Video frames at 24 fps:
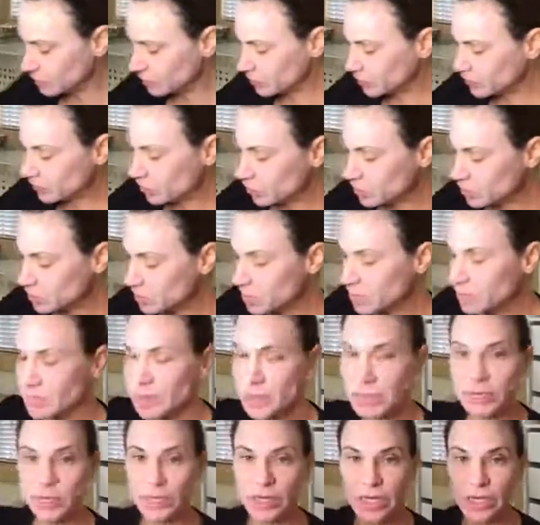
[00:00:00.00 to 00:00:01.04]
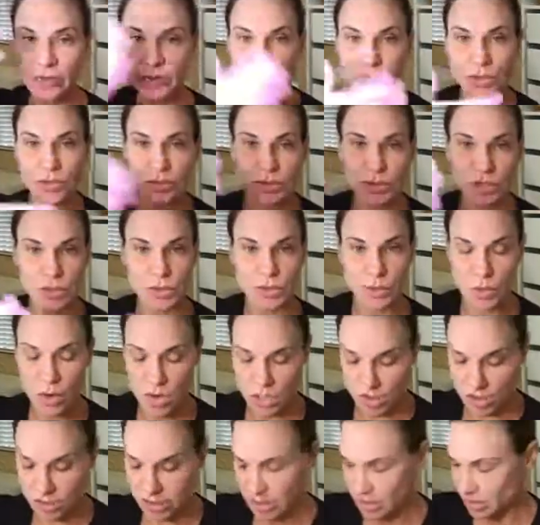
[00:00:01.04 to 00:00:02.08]
So typically what I do is just
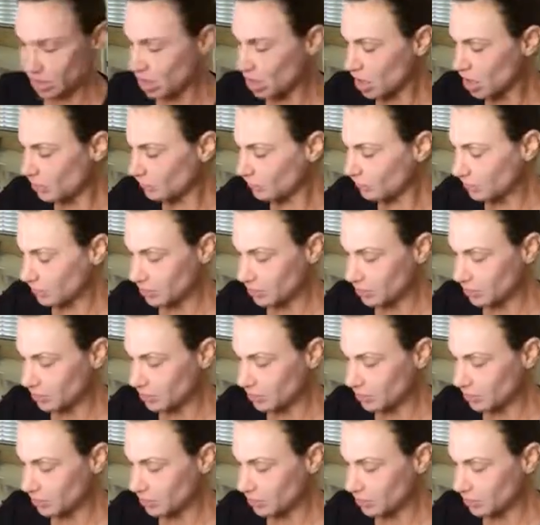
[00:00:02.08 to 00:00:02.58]
wash that off.